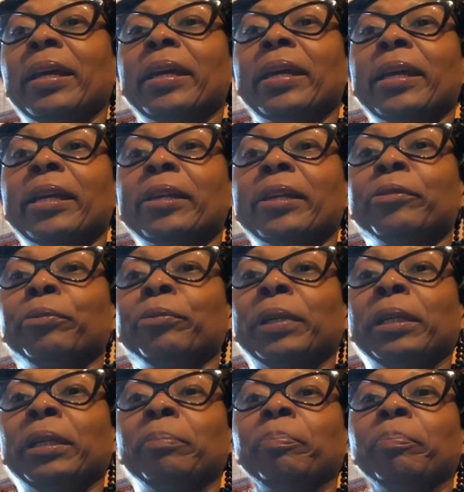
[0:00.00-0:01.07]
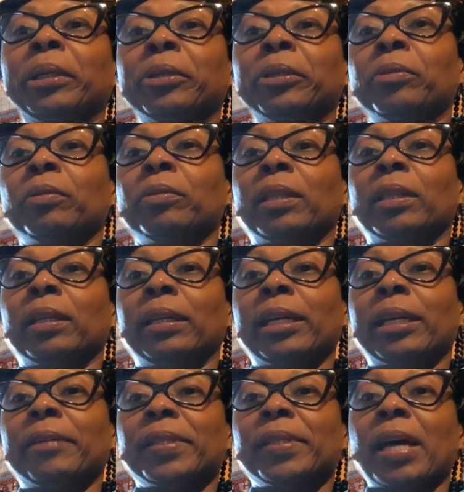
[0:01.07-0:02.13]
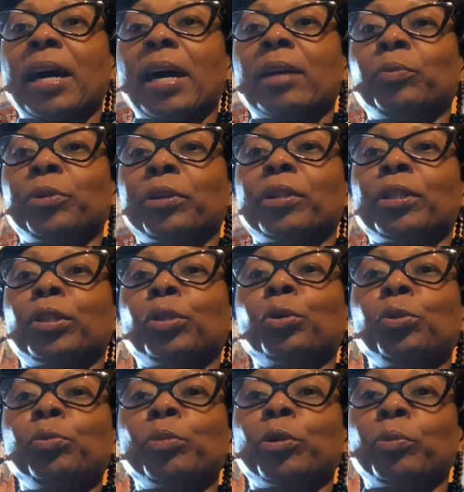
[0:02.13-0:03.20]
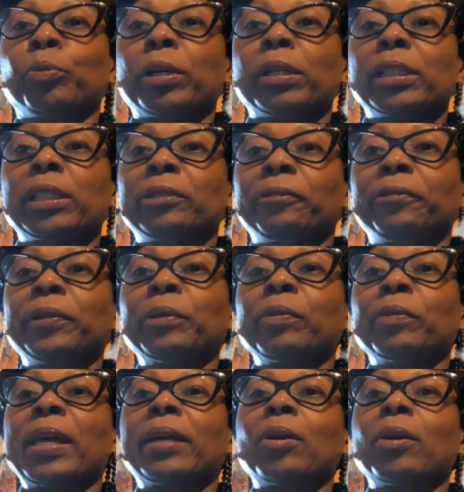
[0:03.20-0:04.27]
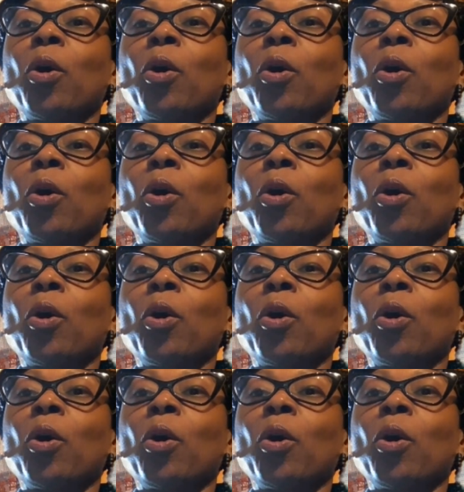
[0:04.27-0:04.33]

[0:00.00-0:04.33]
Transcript: and rebuild the left side where the tumor was to fill that